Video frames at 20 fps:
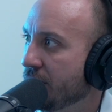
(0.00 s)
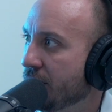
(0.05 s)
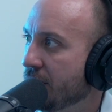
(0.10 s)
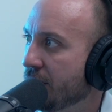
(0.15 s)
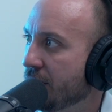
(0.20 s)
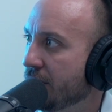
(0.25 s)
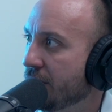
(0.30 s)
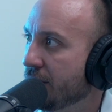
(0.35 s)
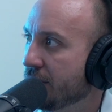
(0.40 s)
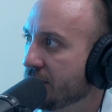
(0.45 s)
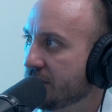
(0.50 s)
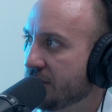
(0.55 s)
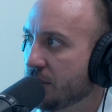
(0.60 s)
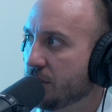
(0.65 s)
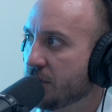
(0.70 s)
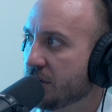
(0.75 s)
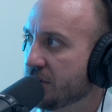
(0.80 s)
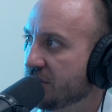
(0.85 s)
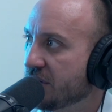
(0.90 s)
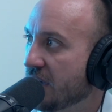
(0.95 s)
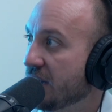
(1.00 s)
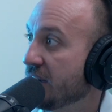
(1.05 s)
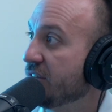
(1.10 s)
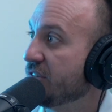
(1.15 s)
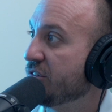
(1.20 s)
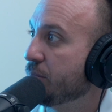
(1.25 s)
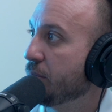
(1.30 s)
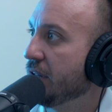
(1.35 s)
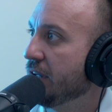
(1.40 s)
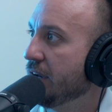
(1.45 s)
Let's say we decide to
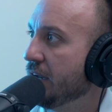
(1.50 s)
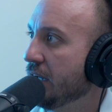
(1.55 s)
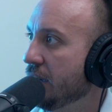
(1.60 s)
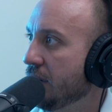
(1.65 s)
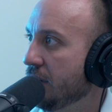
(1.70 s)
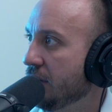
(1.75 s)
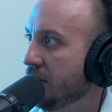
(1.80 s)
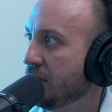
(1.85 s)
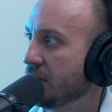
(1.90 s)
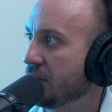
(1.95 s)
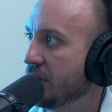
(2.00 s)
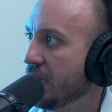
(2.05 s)
split it, okay?